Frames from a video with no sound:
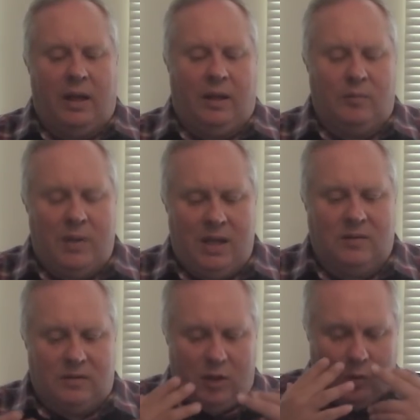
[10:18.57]
and me
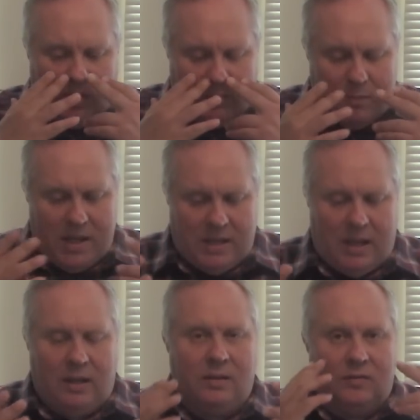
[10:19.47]
as a human
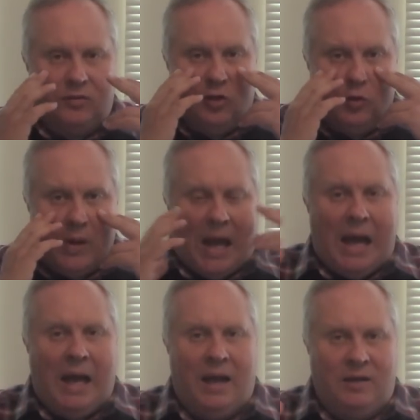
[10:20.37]
being, two
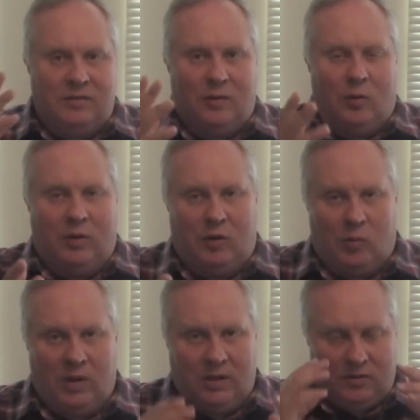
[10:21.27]
eyes on a
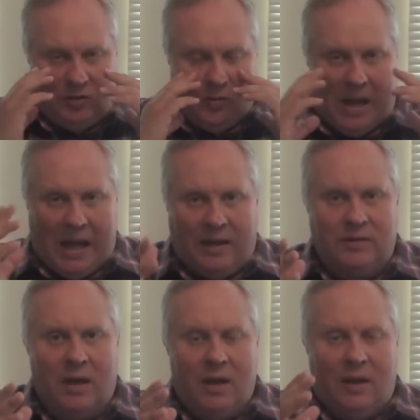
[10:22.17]
gorilla, two eyes.